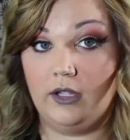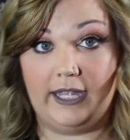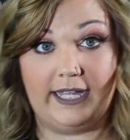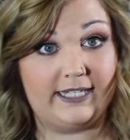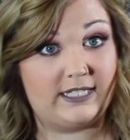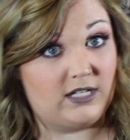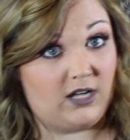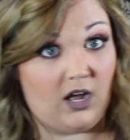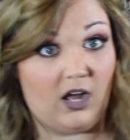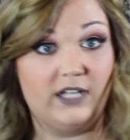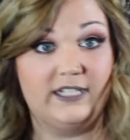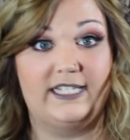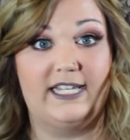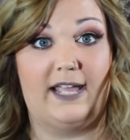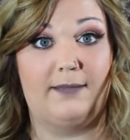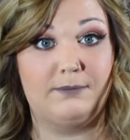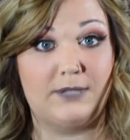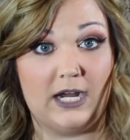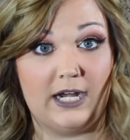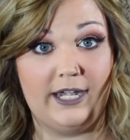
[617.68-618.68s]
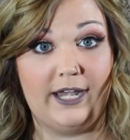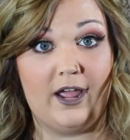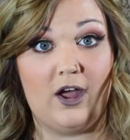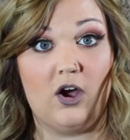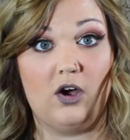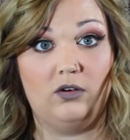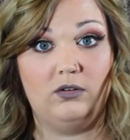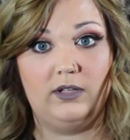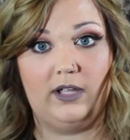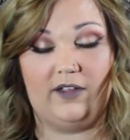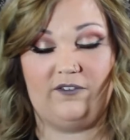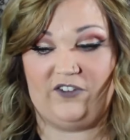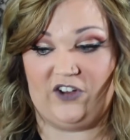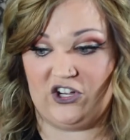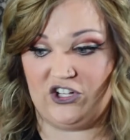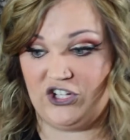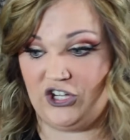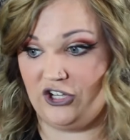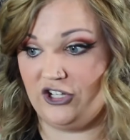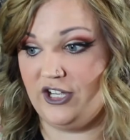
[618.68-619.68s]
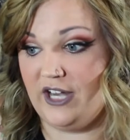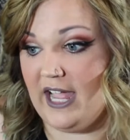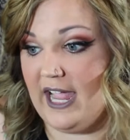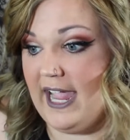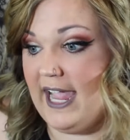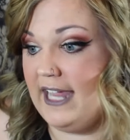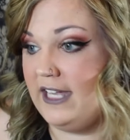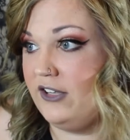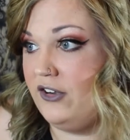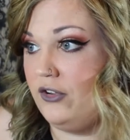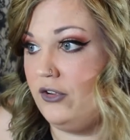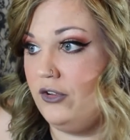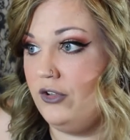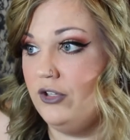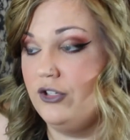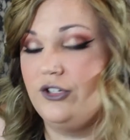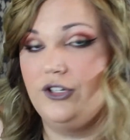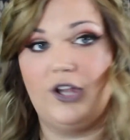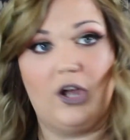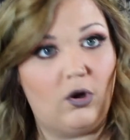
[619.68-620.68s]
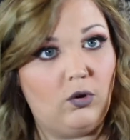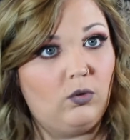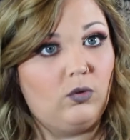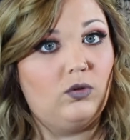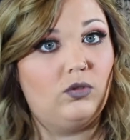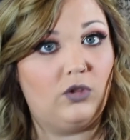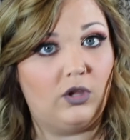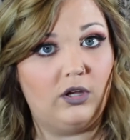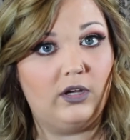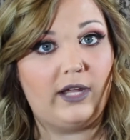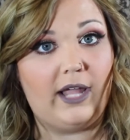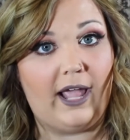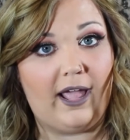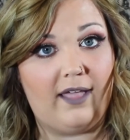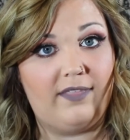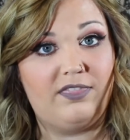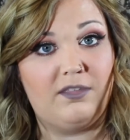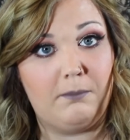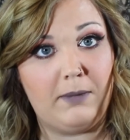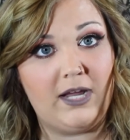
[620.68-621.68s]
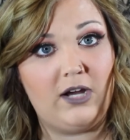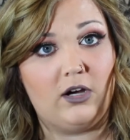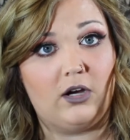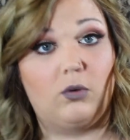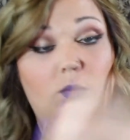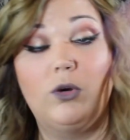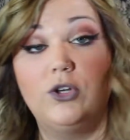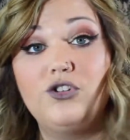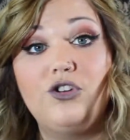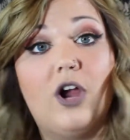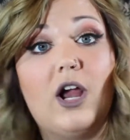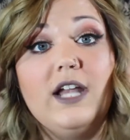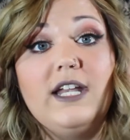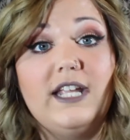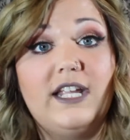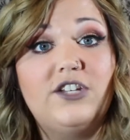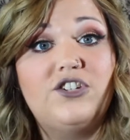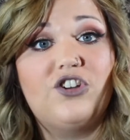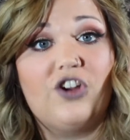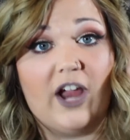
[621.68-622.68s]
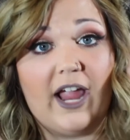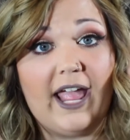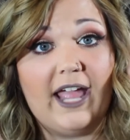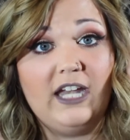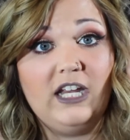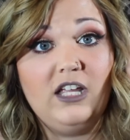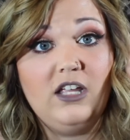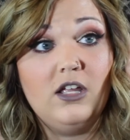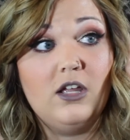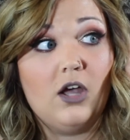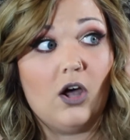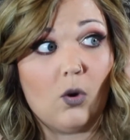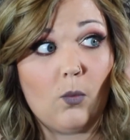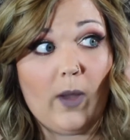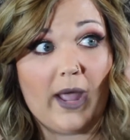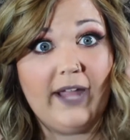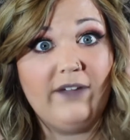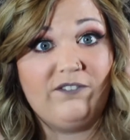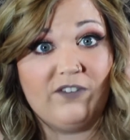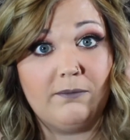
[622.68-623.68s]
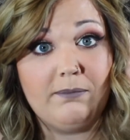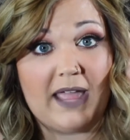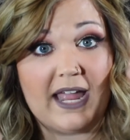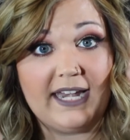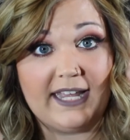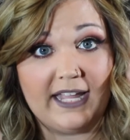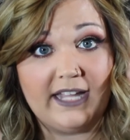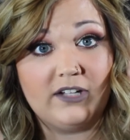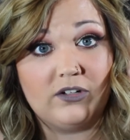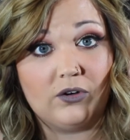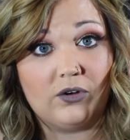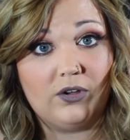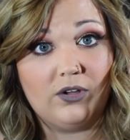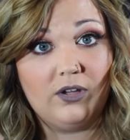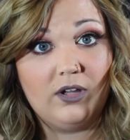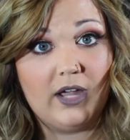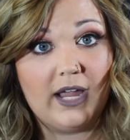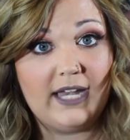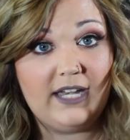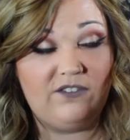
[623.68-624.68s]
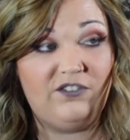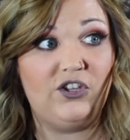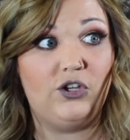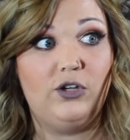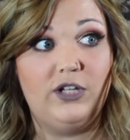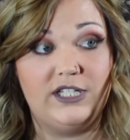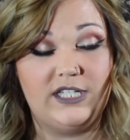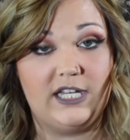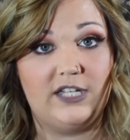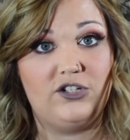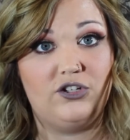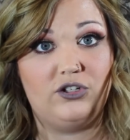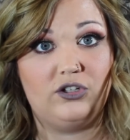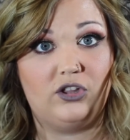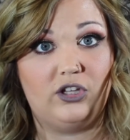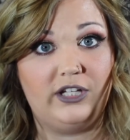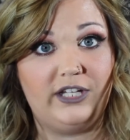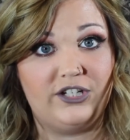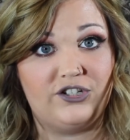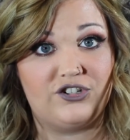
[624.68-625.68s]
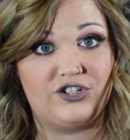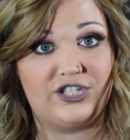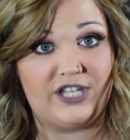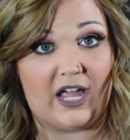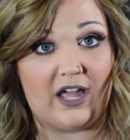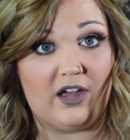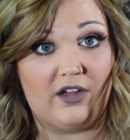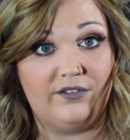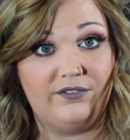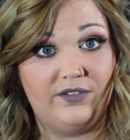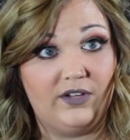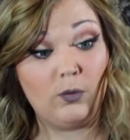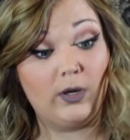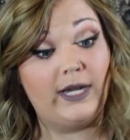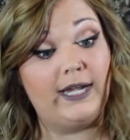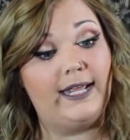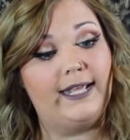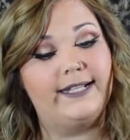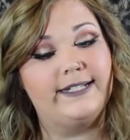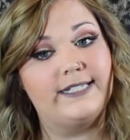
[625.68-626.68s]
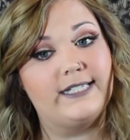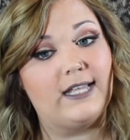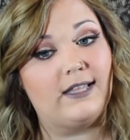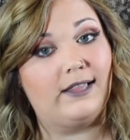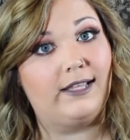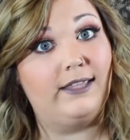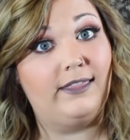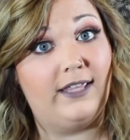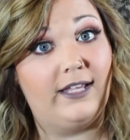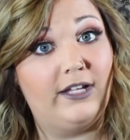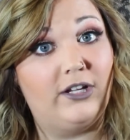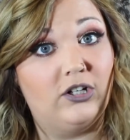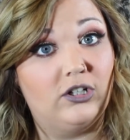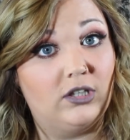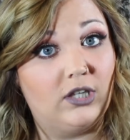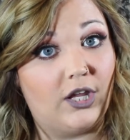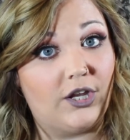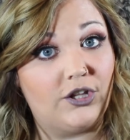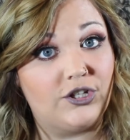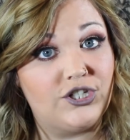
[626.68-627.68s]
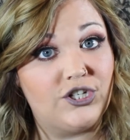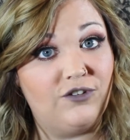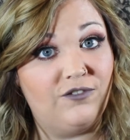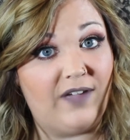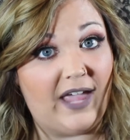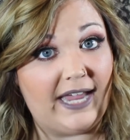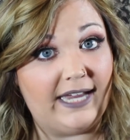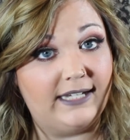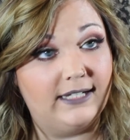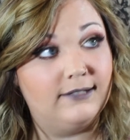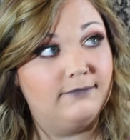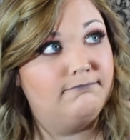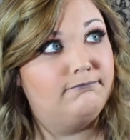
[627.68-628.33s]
It's a concept, I know. If you're turned diagonal, don't look at the mirror. We're trying to get your head away from that angle. And if you continue to look at yourself, we're gonna instantly think you're a little too vain.